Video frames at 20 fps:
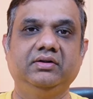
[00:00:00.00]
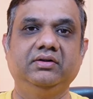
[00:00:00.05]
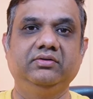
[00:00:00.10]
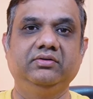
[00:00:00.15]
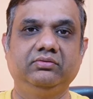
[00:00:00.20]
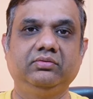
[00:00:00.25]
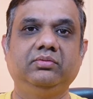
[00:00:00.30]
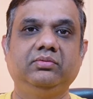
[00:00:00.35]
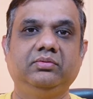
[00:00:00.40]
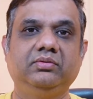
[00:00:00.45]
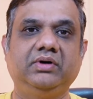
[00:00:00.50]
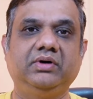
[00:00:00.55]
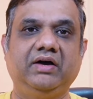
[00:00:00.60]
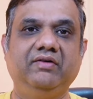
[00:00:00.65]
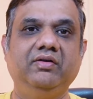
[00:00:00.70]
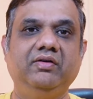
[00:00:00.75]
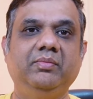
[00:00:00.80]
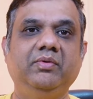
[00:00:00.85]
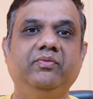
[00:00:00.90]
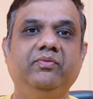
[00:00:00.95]
So I
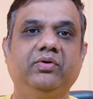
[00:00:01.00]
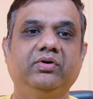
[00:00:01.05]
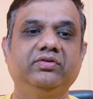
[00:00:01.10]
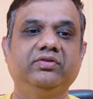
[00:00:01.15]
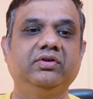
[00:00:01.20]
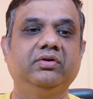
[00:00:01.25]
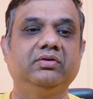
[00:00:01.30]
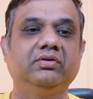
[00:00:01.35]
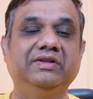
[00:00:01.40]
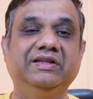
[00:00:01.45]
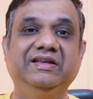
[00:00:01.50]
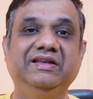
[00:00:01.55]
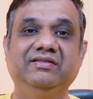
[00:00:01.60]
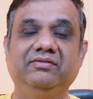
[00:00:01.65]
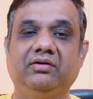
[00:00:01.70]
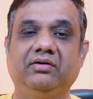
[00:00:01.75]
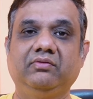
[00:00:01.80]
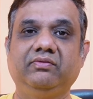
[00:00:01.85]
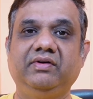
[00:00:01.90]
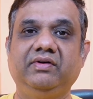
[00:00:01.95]
will be focusing on these
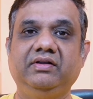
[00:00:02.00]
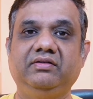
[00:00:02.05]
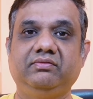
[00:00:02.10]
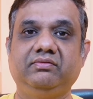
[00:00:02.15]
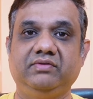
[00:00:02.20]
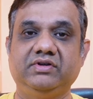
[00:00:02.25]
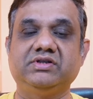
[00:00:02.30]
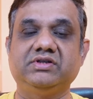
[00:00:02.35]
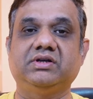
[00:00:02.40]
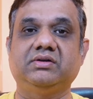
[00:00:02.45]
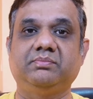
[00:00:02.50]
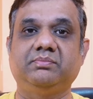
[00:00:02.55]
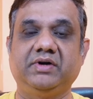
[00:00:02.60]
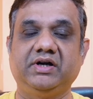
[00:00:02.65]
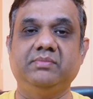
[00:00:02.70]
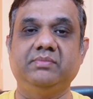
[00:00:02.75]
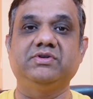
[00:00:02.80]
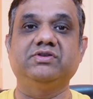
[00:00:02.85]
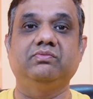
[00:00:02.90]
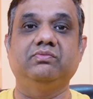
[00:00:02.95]
log files, which are
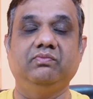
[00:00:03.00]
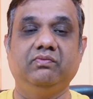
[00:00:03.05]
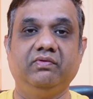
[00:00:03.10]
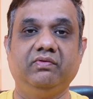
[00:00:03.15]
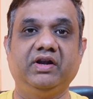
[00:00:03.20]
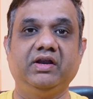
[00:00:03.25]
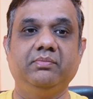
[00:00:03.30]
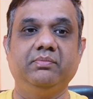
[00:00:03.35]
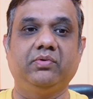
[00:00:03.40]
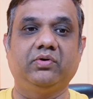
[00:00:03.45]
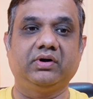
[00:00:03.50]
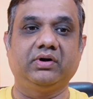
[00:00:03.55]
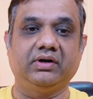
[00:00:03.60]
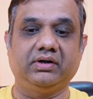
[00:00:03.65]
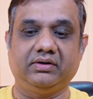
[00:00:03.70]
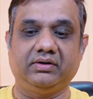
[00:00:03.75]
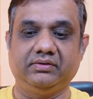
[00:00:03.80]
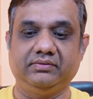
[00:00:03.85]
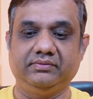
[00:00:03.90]
pretty much very important.